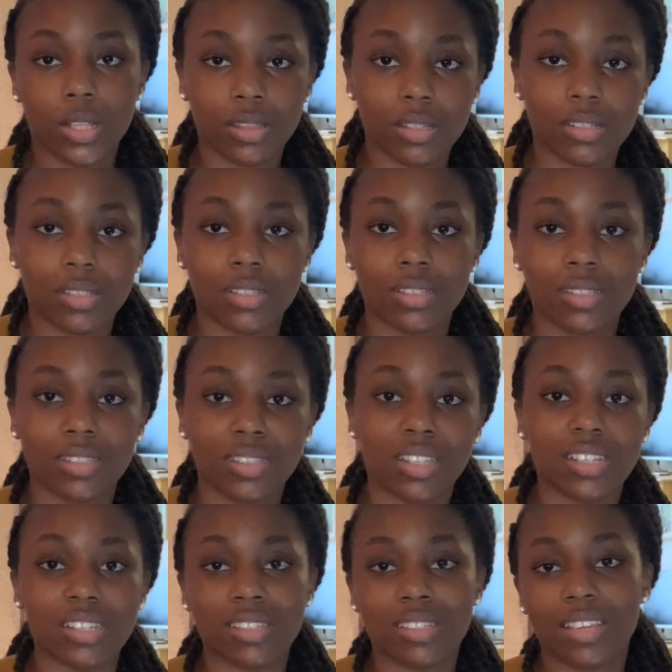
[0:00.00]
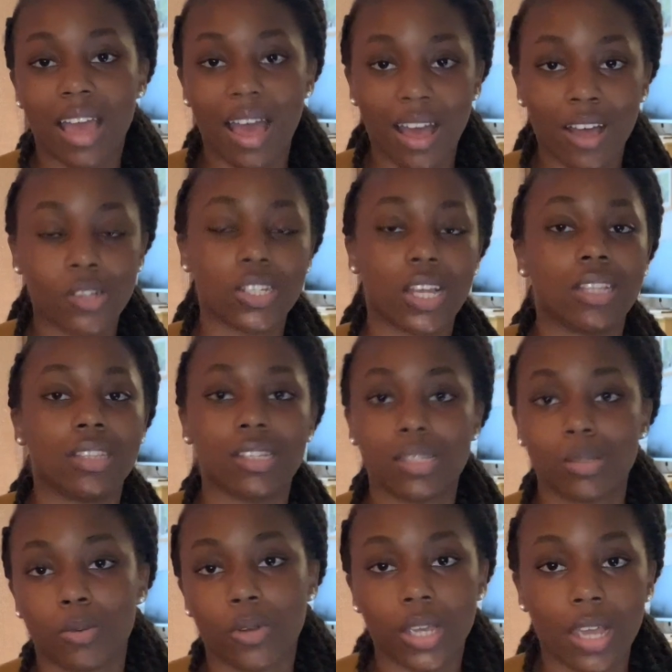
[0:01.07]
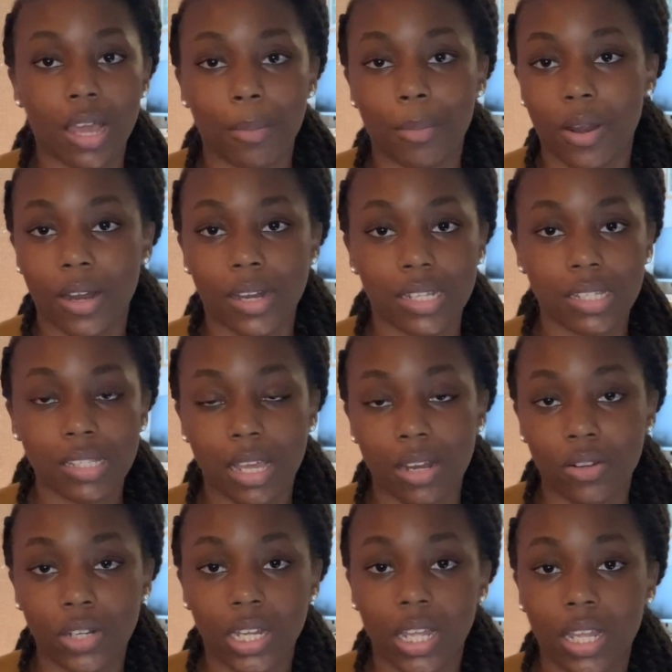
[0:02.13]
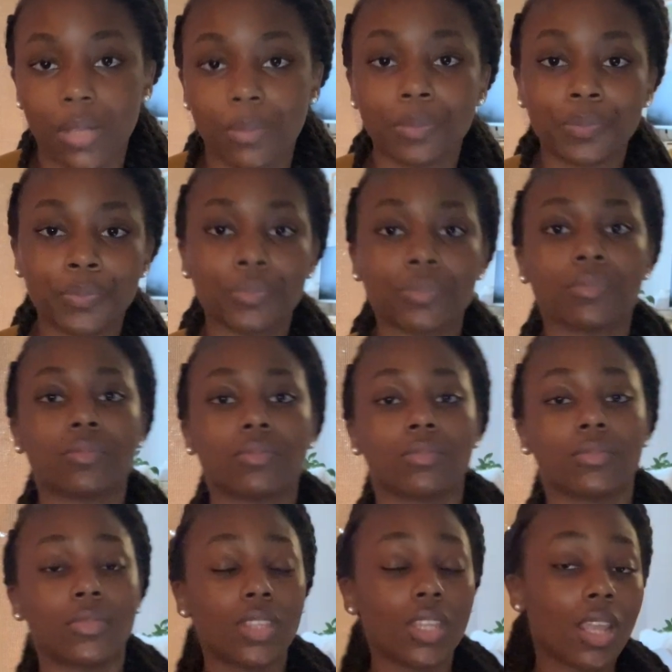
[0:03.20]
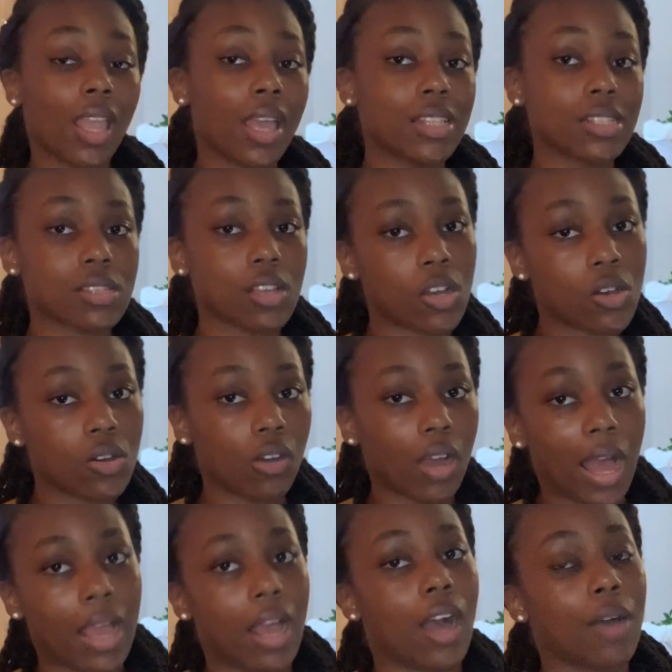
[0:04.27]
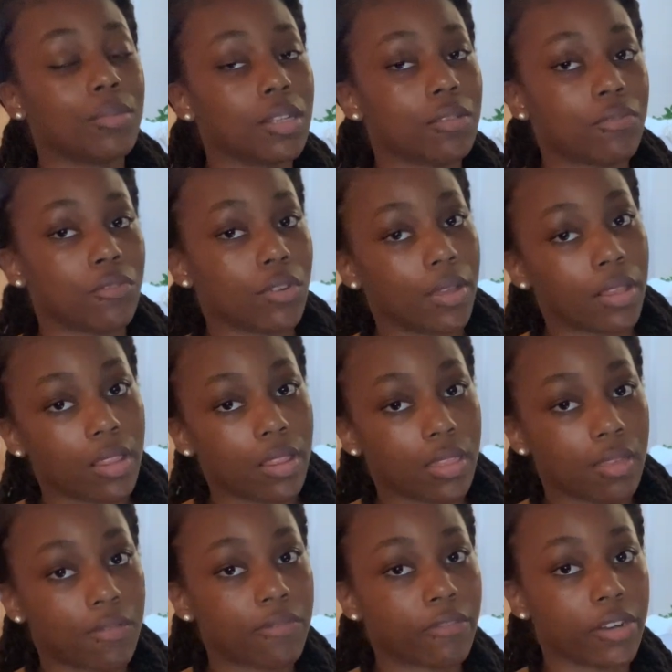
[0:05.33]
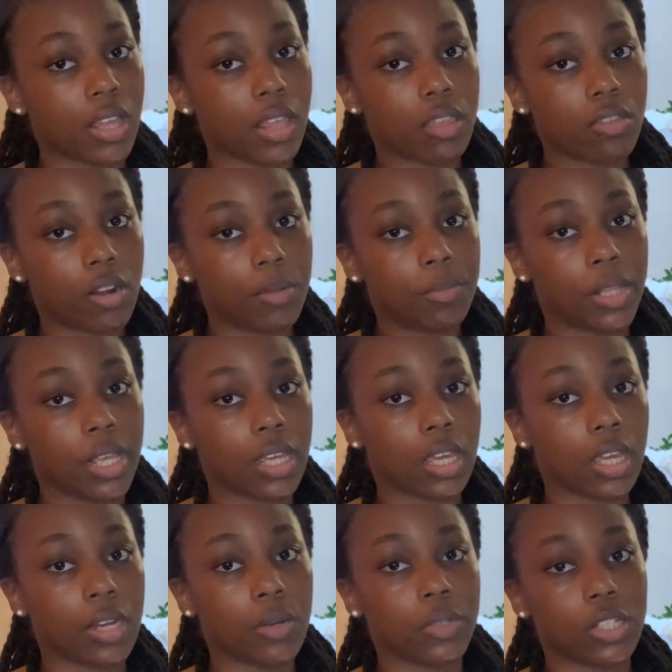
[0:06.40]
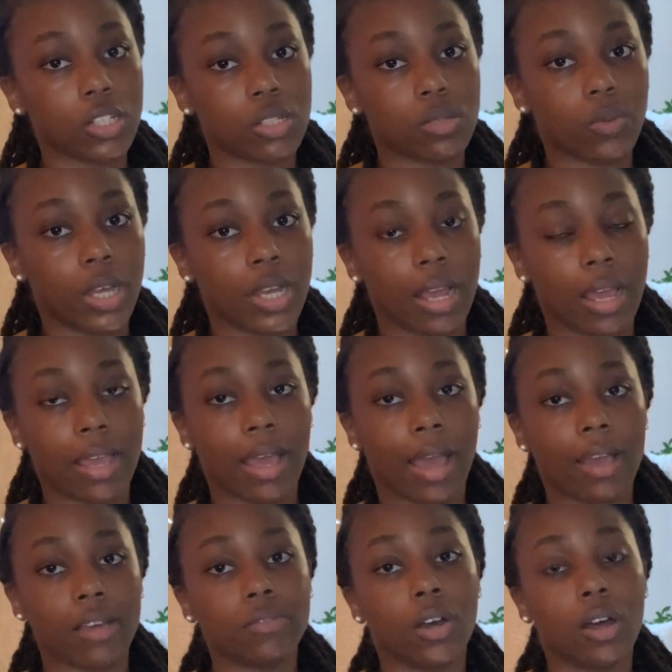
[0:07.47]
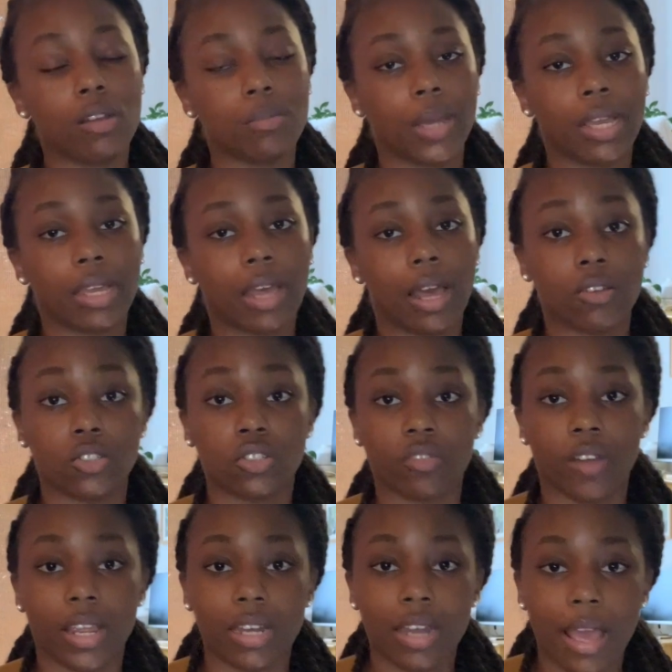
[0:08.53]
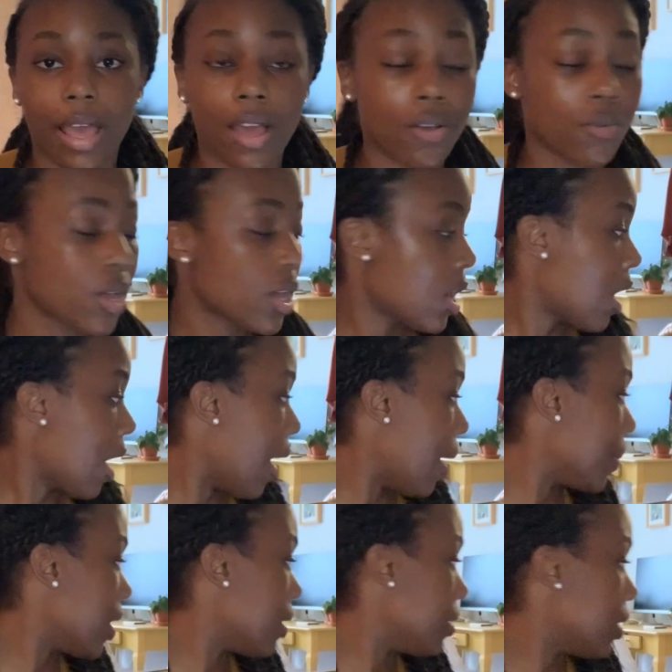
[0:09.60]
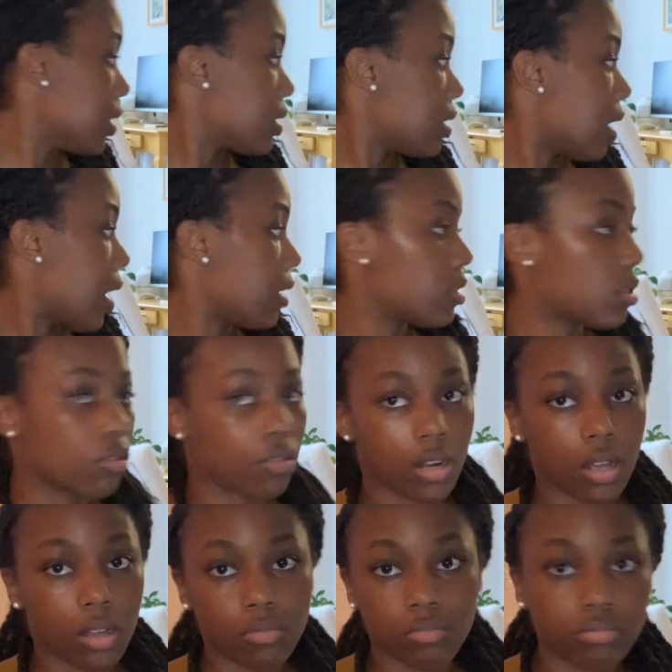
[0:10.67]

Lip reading: this couch. At this point, I'm already set on it. And so I opted for the free throw blanket, which is what I have on my couch right now. I mean, it's a nice throw.